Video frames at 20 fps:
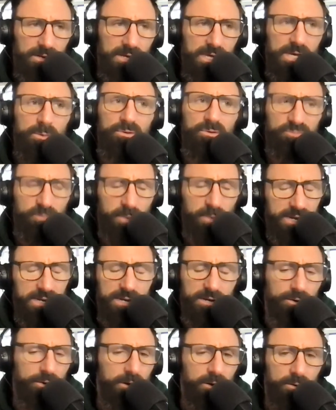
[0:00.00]
he was my
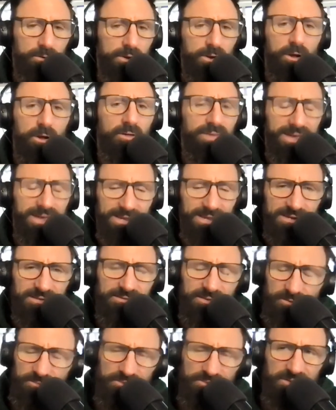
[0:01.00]
hero and all that kind
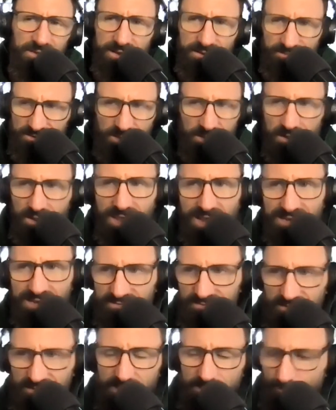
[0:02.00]
of, it's the
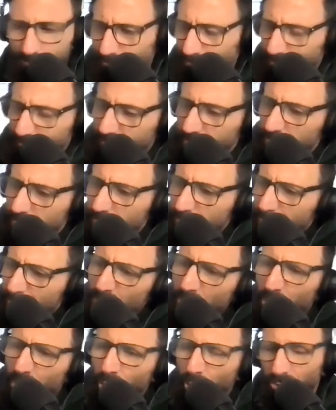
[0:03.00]
classic
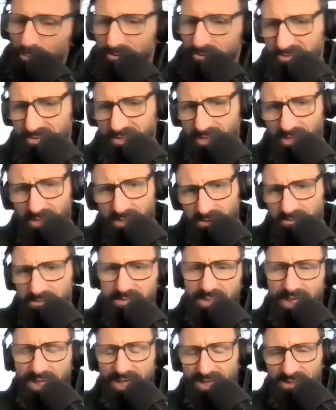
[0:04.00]
oldest kid
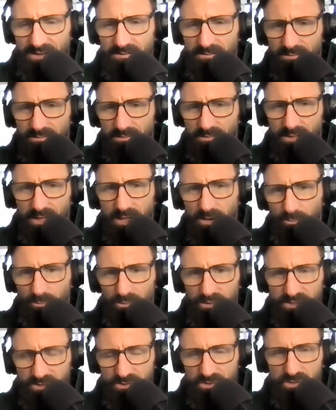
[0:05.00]
dad kind of
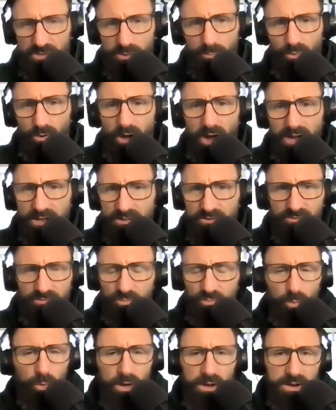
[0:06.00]
relationship where I
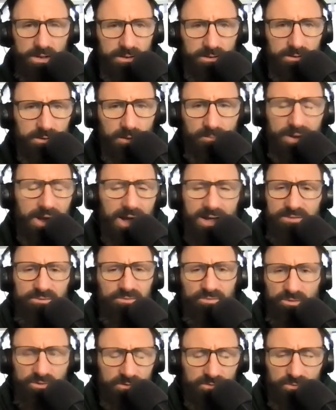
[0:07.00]
mean, I
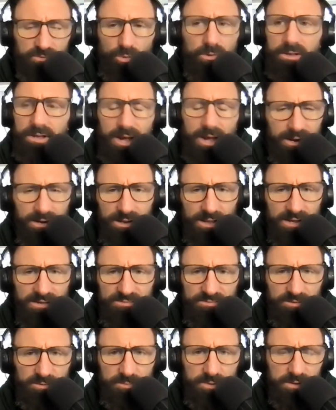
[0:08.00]
just totally
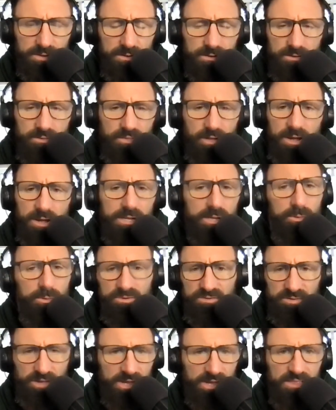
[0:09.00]
idolized him and thought he
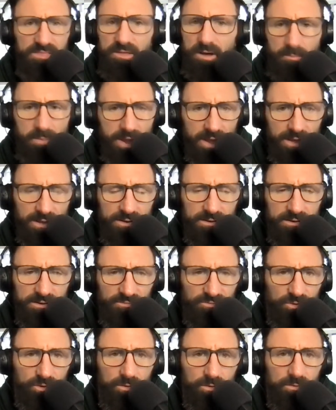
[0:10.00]
was like the man.
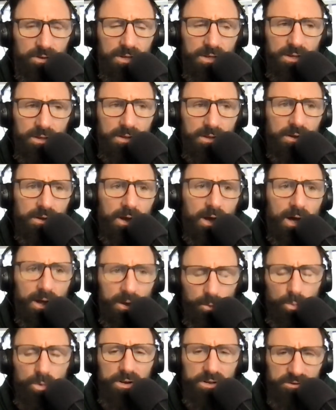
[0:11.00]
And so
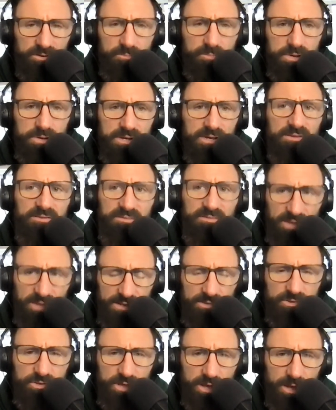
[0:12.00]
I wanted to be a
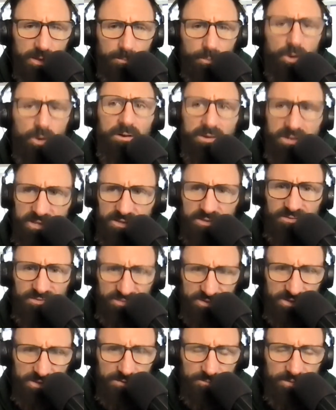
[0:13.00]
state champ on his
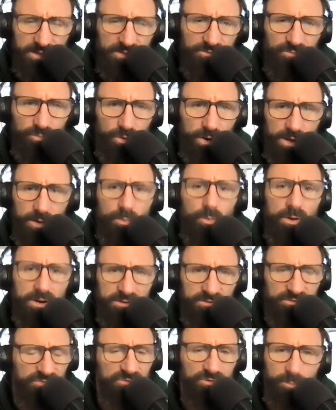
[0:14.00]
team. That's what I
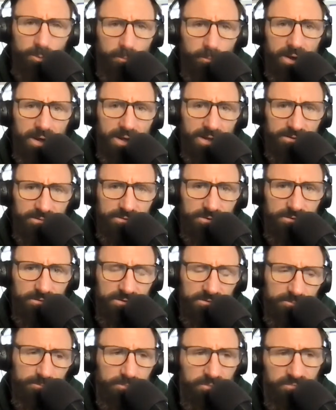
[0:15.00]
wanted super bad,
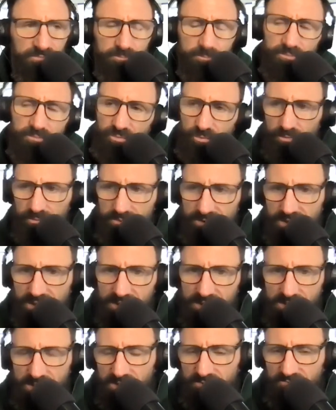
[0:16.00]
as before
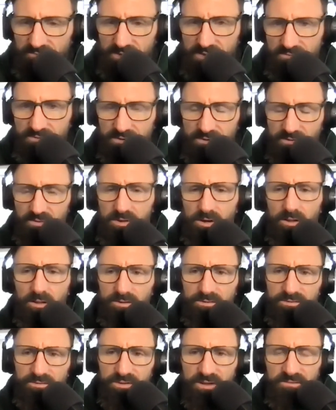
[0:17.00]
getting even to the
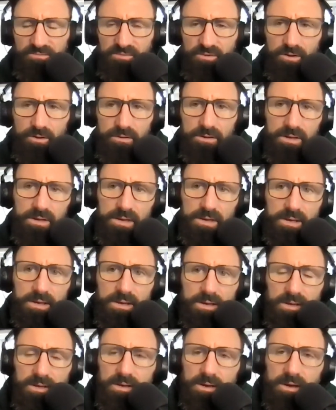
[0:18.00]
college stuff. So,
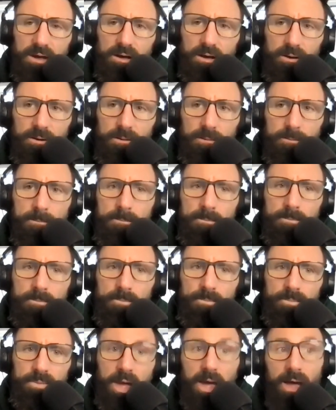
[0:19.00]
um,
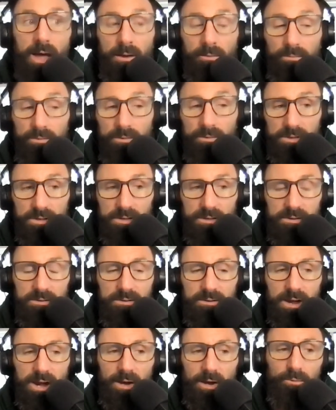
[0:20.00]
I really
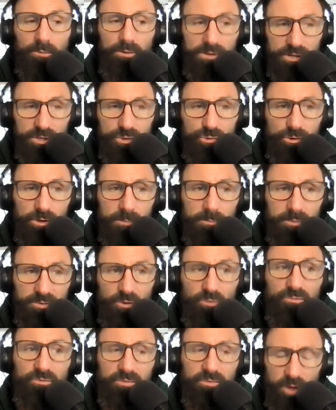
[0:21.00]
enjoyed it. But
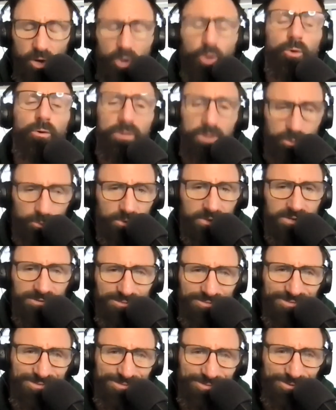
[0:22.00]
the early
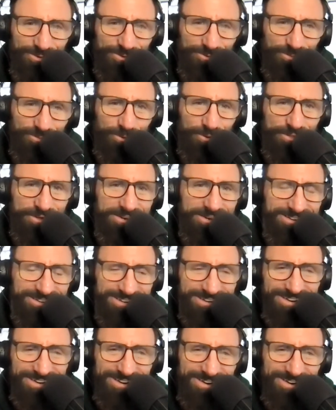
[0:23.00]
ones, those were the